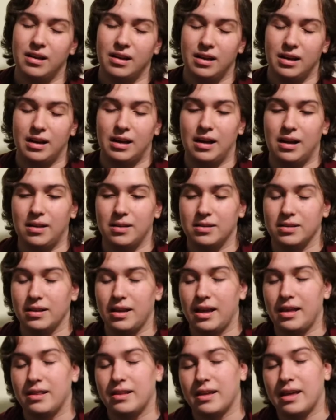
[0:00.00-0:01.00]

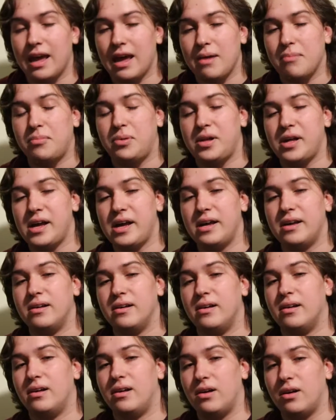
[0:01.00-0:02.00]
And the gameplay
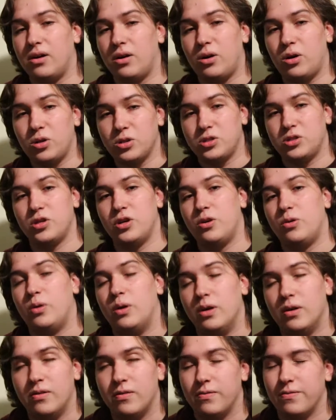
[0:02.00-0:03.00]

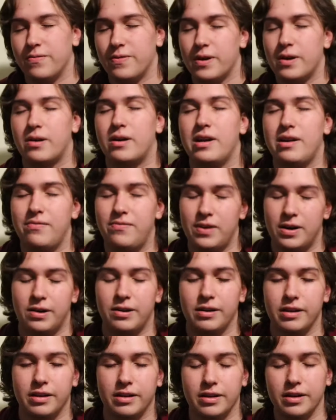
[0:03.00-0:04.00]
also very,
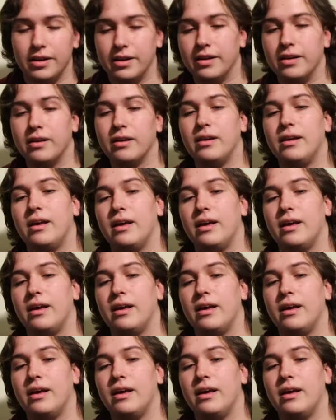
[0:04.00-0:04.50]
very good.